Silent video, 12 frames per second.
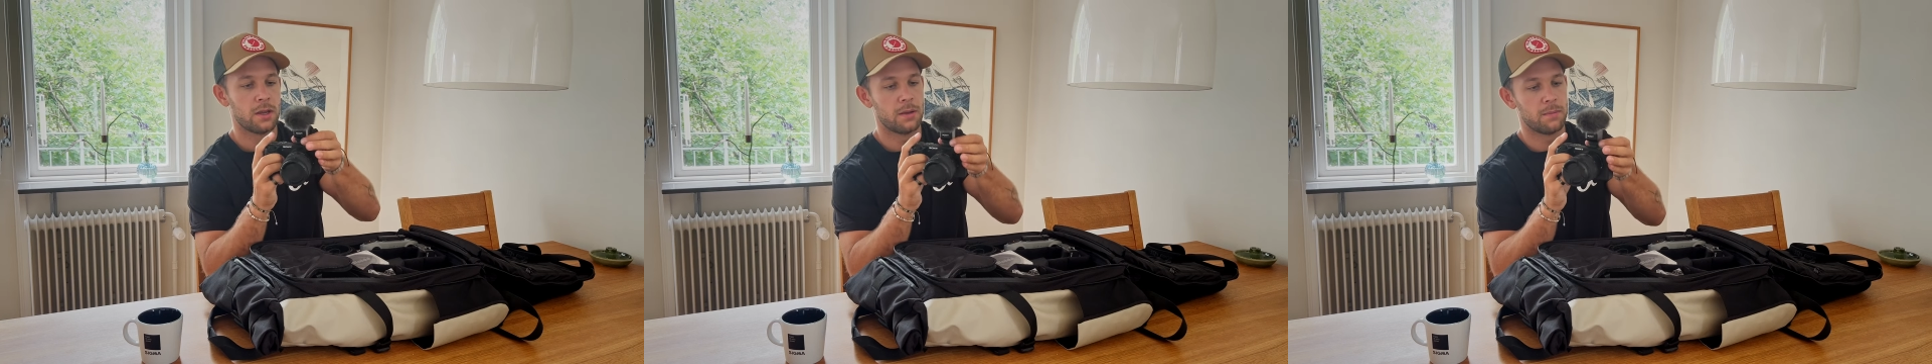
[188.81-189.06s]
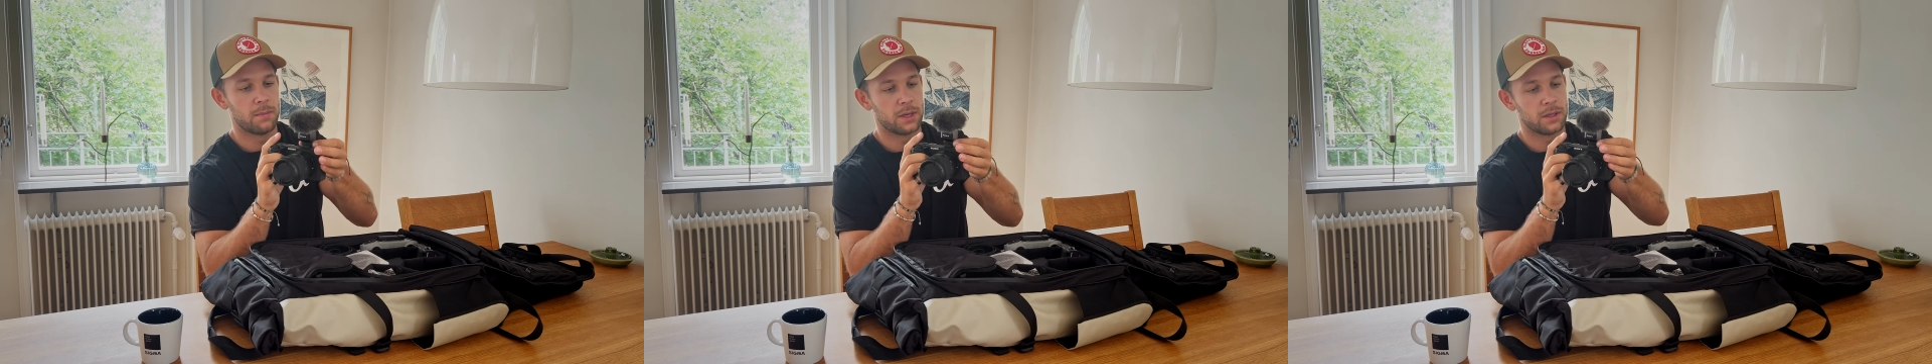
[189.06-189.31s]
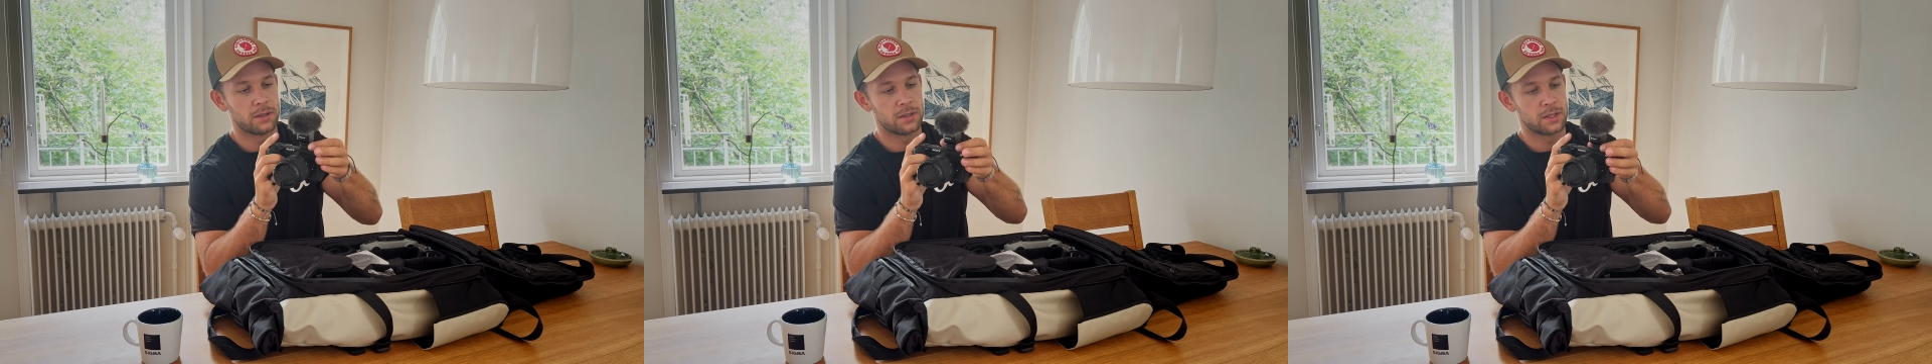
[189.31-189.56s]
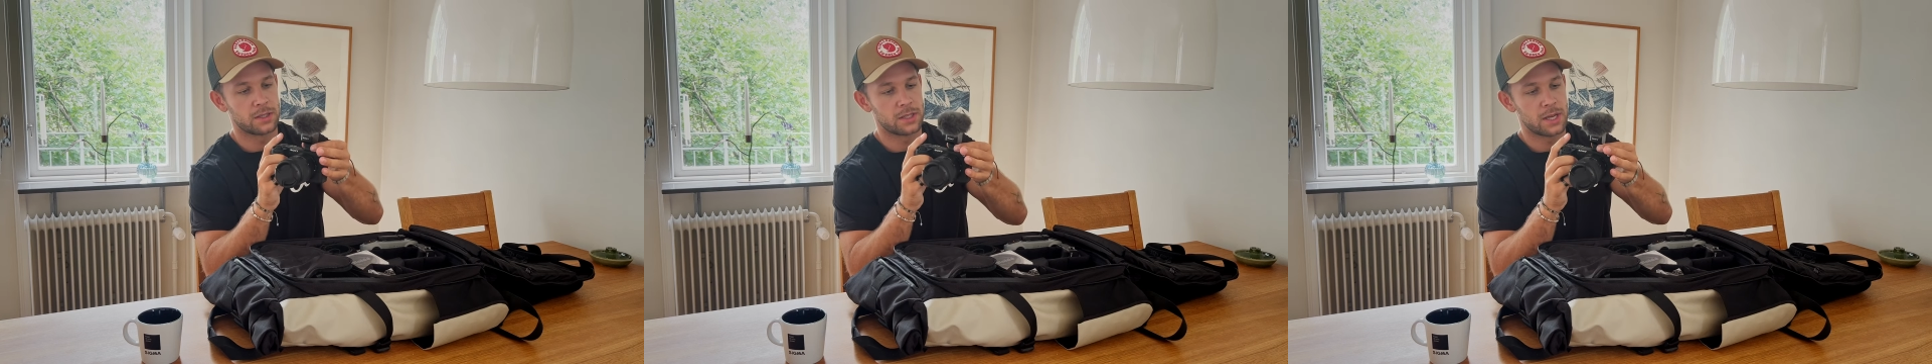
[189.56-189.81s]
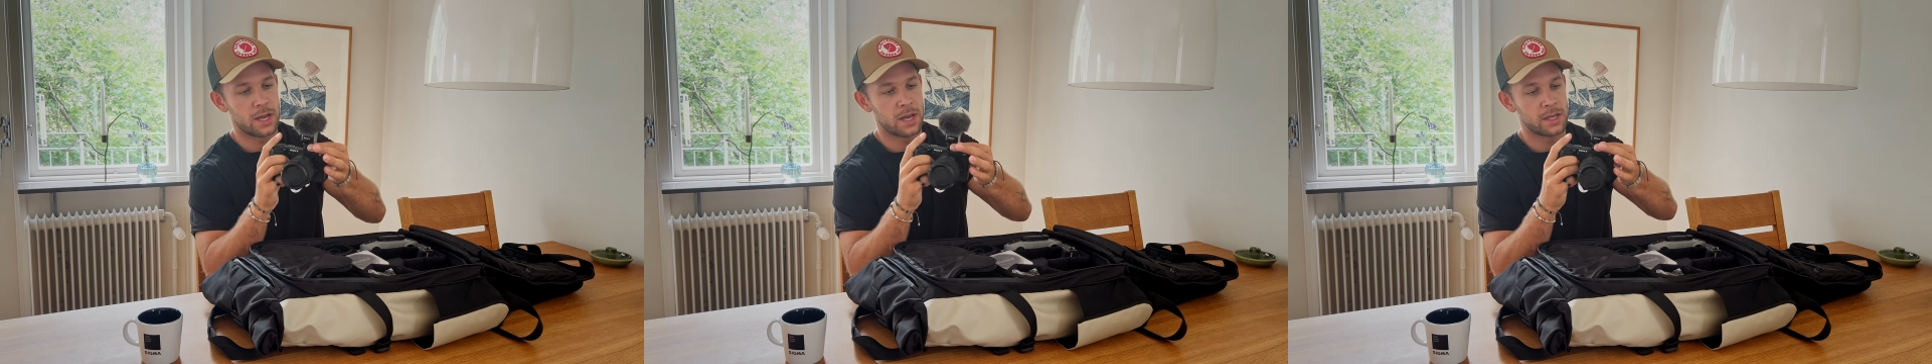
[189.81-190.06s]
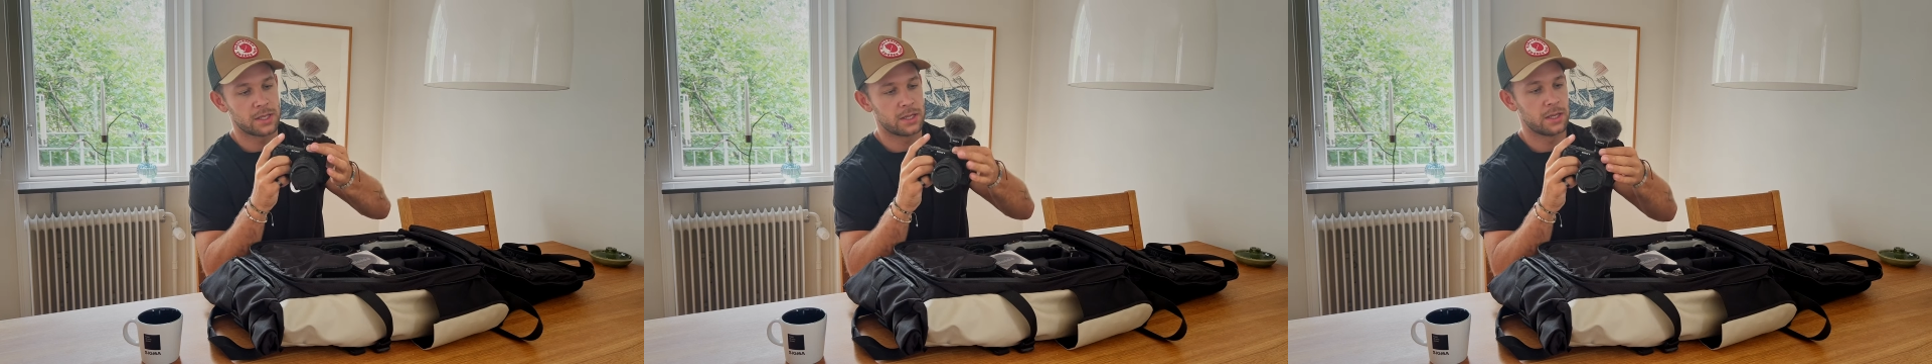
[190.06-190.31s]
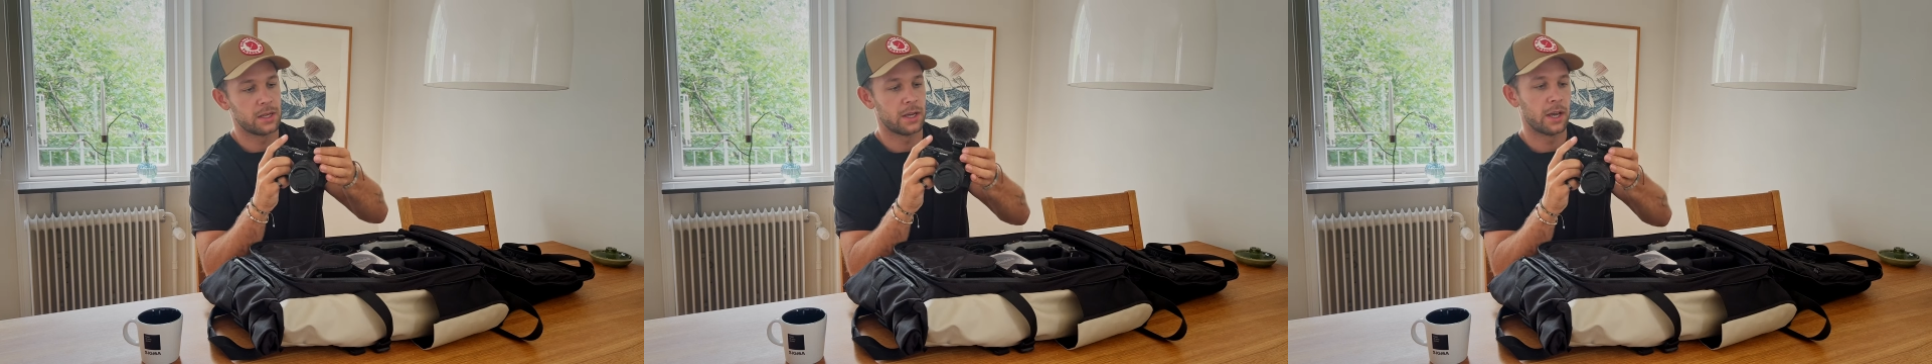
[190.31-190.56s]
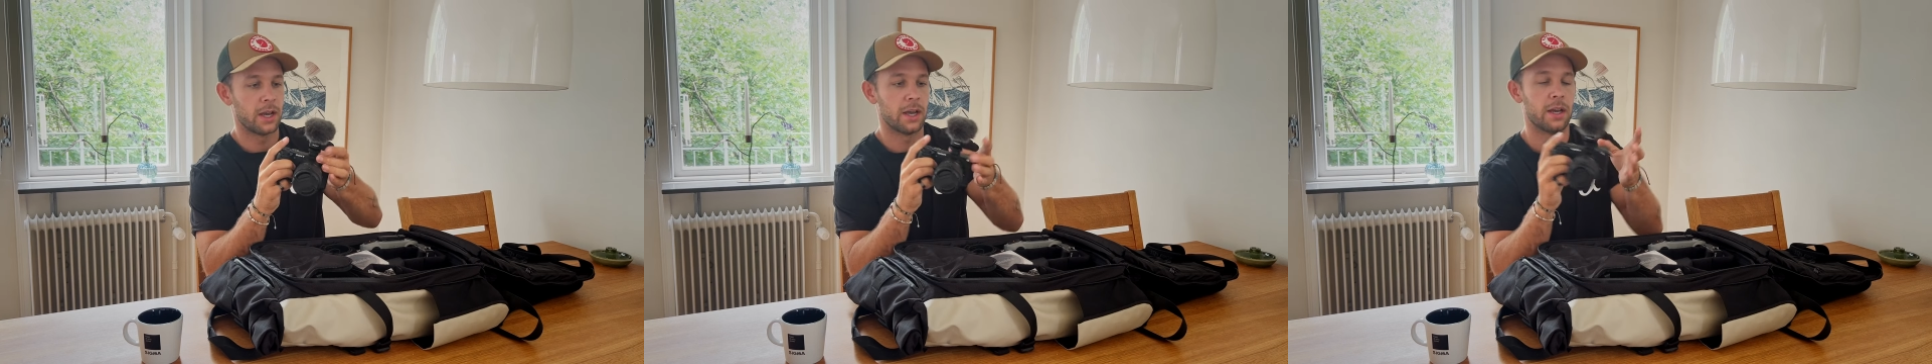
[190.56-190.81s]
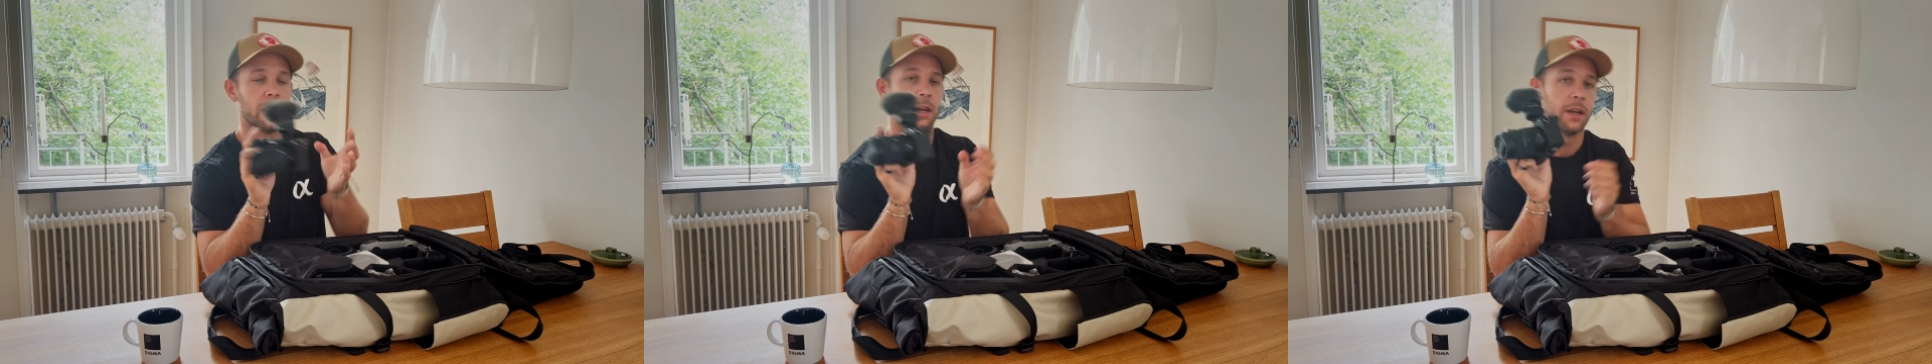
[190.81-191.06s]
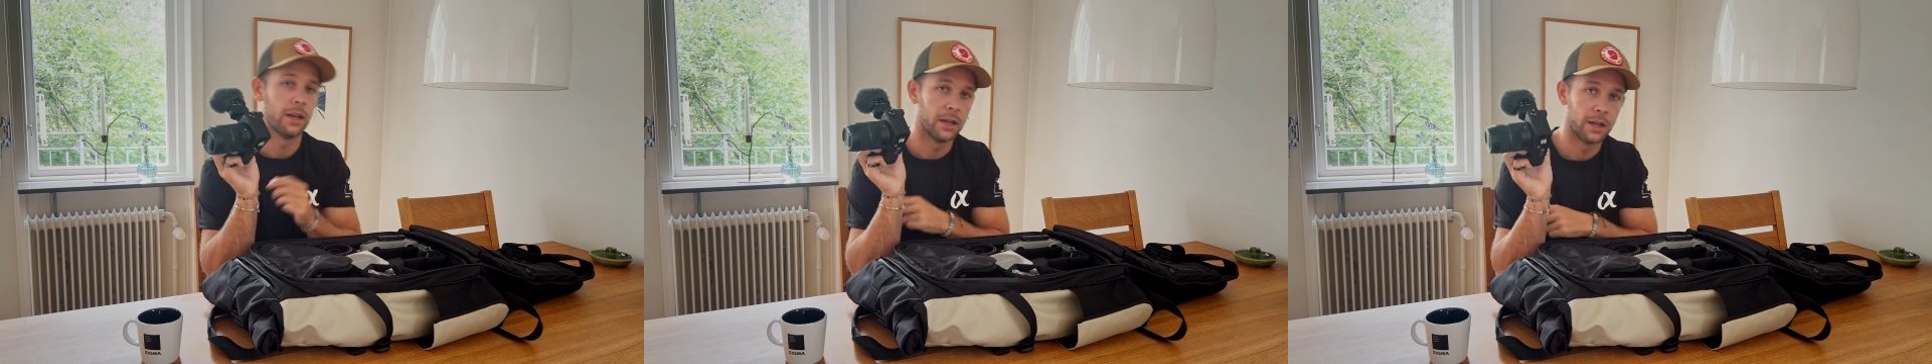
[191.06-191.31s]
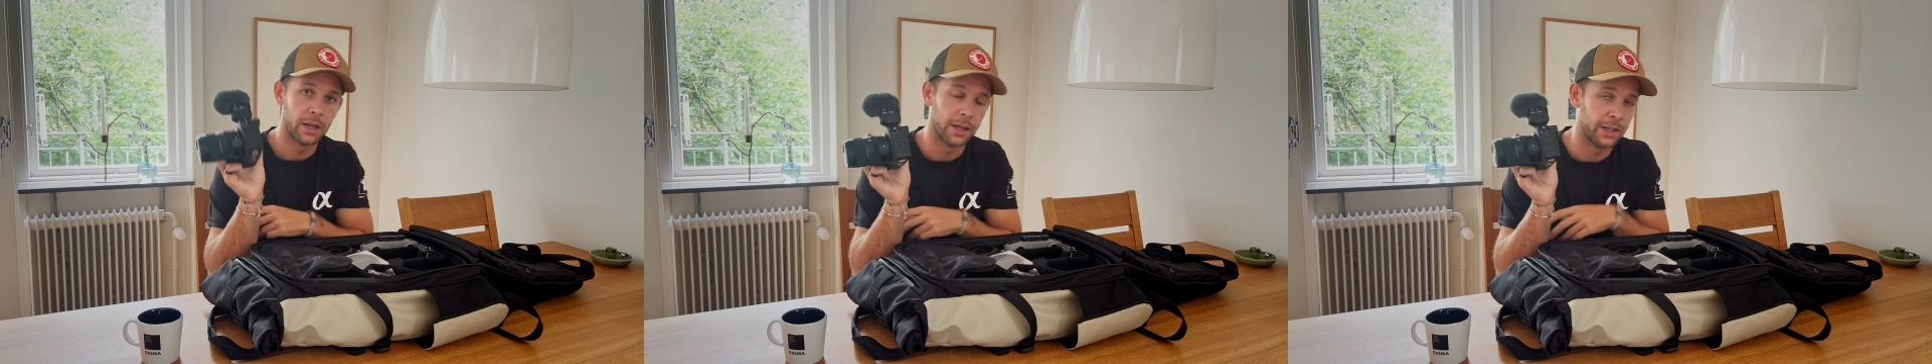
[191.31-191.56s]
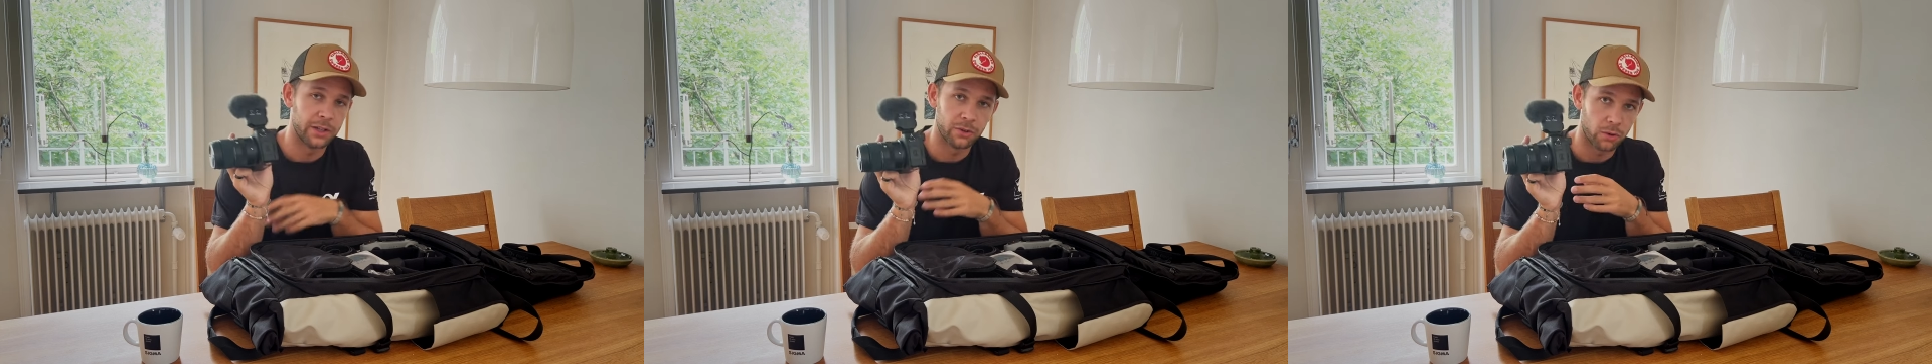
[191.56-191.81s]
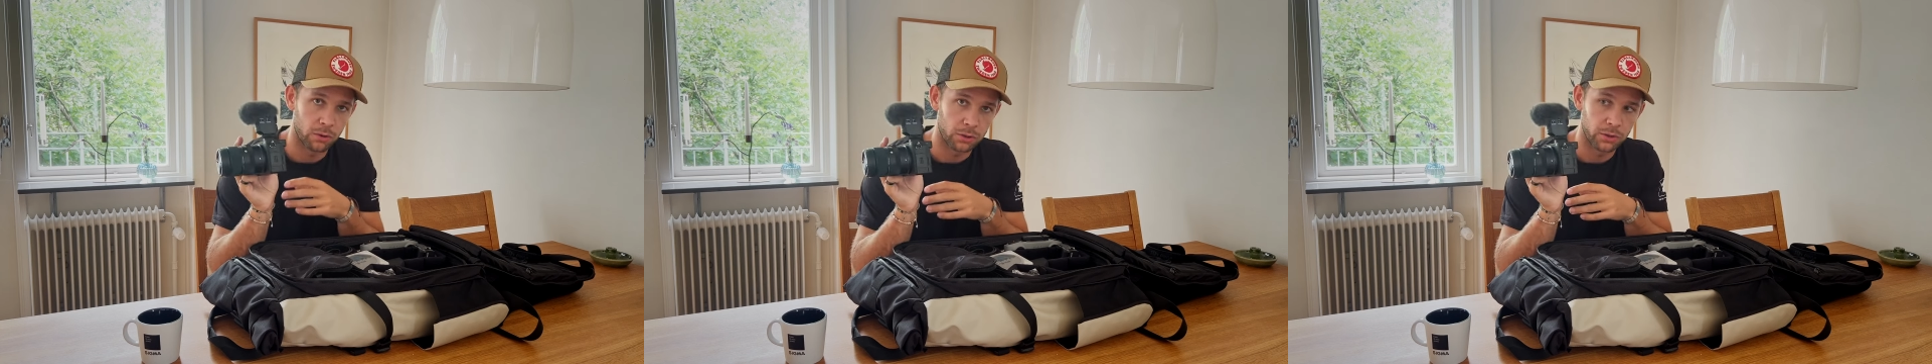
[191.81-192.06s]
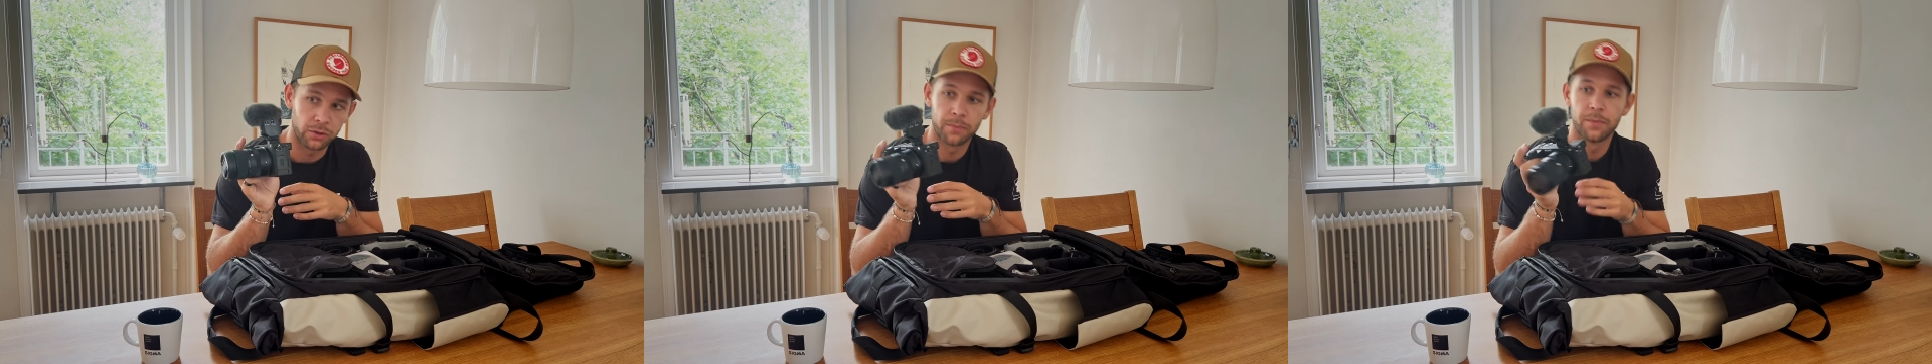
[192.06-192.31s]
make it sit tight, and then you're all good.